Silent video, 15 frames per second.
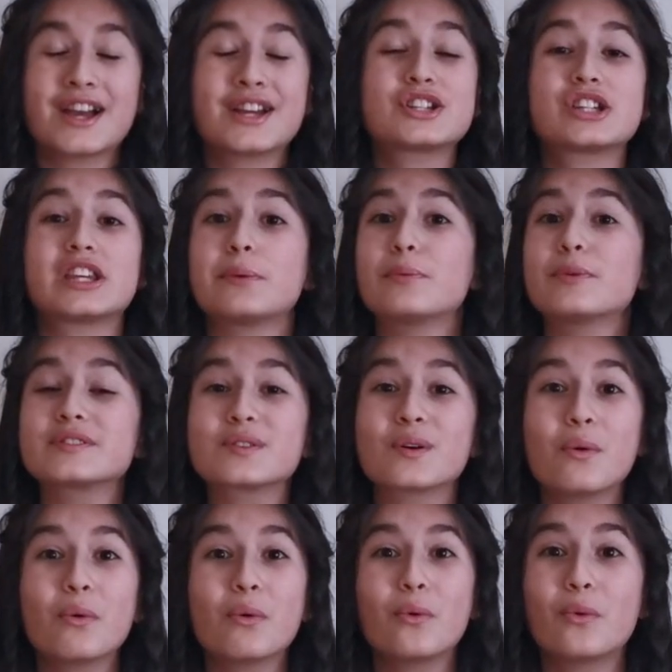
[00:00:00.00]
She was
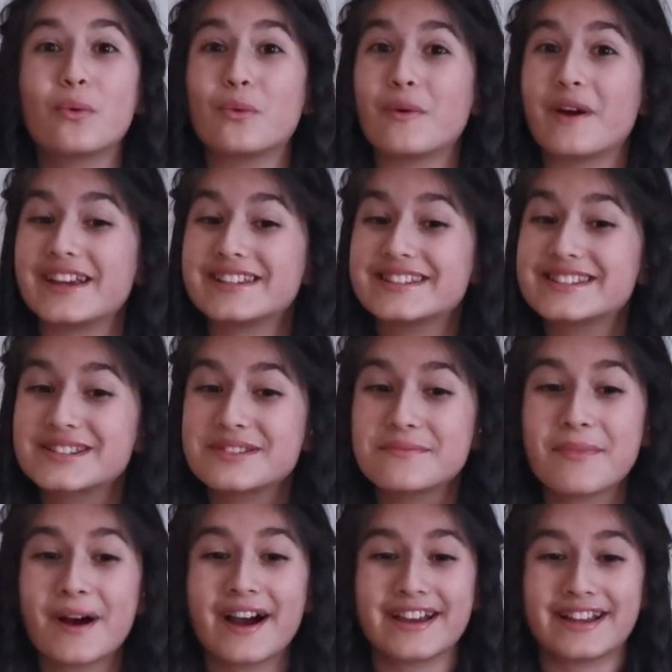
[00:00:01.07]
always
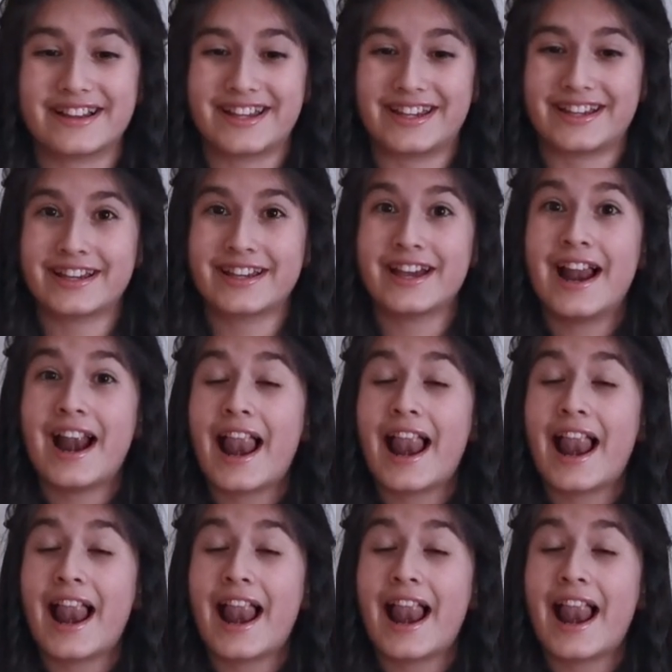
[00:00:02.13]
smiling,